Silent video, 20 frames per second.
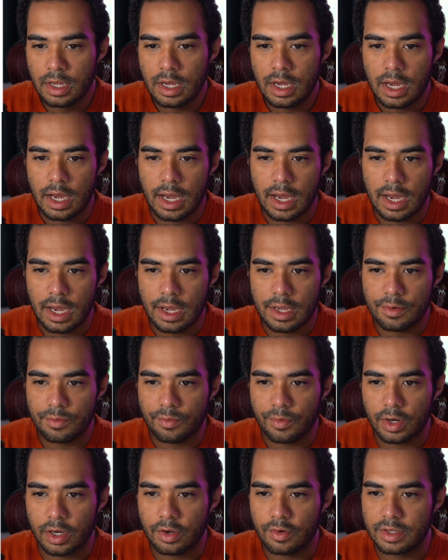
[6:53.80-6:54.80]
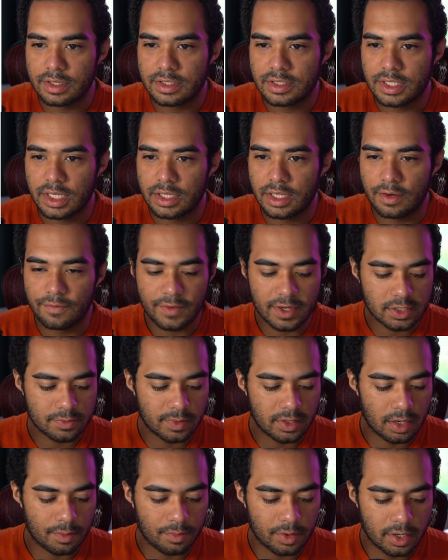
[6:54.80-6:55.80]
We're gonna go ahead and set the
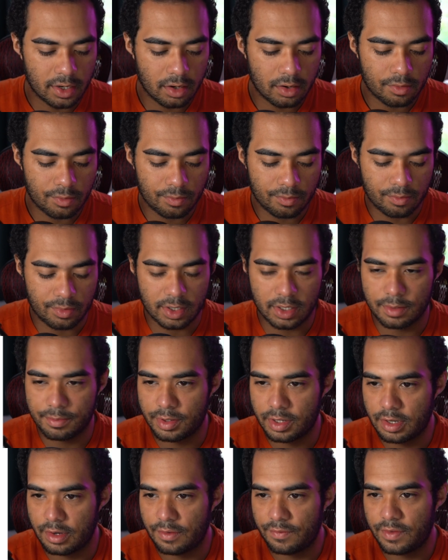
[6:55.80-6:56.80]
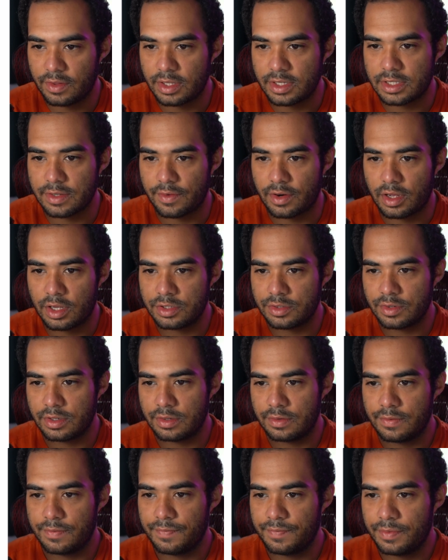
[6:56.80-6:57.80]
investment number here. We're gonna put in
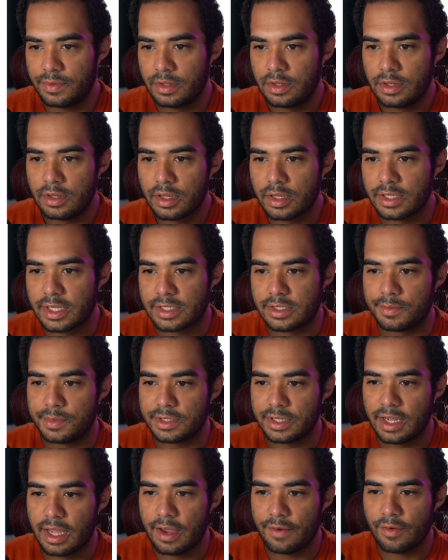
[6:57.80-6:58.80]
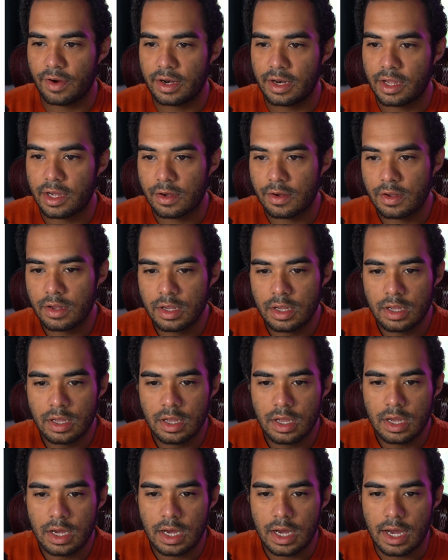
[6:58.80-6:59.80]
5,700. That's how much I have right now.
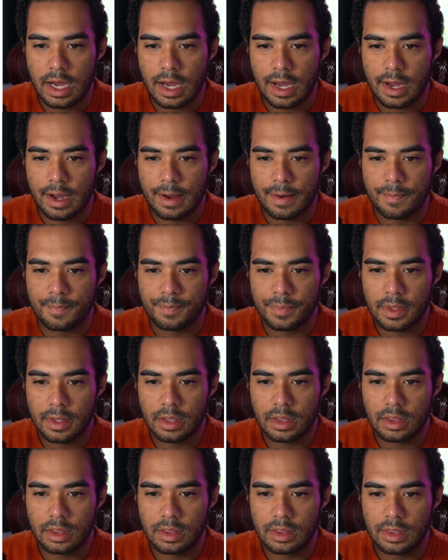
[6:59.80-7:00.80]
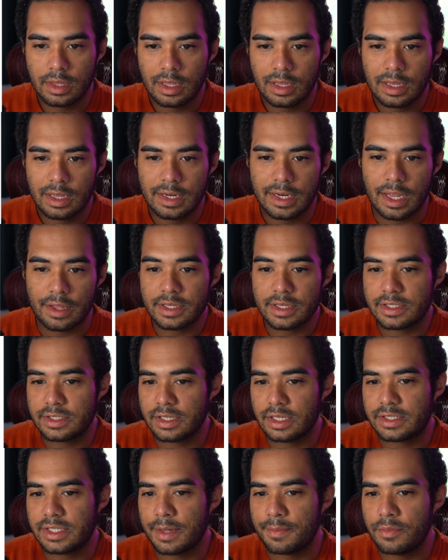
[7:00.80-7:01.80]
Now
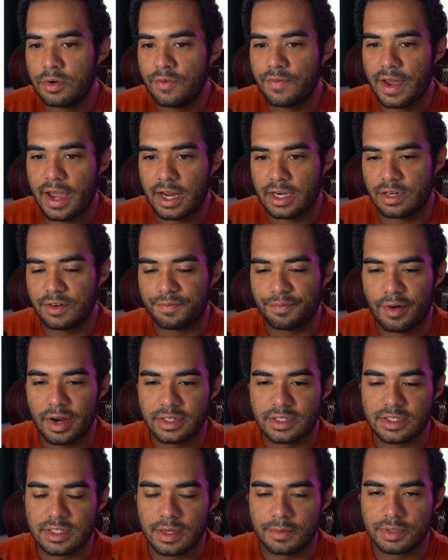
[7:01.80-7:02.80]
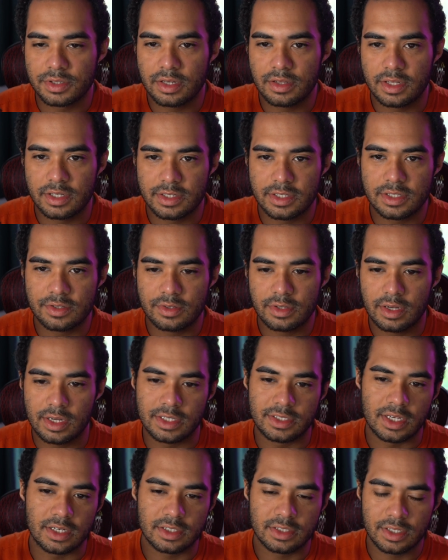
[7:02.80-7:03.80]
going to say move active price assumption. This is
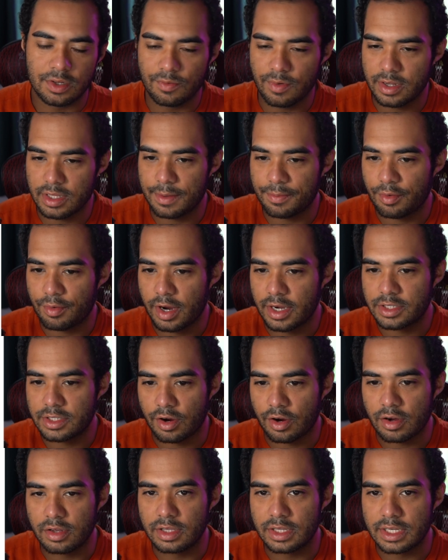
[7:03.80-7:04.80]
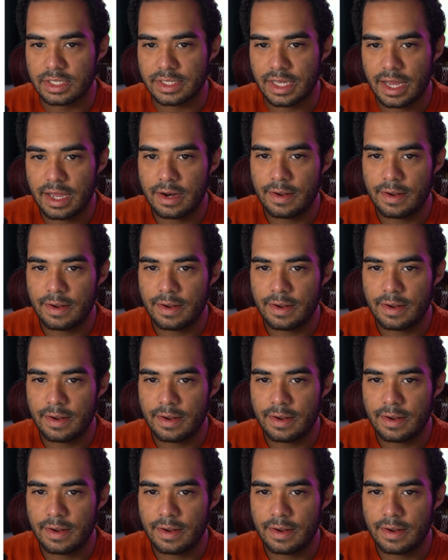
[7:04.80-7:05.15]
essentially where the price currently is at.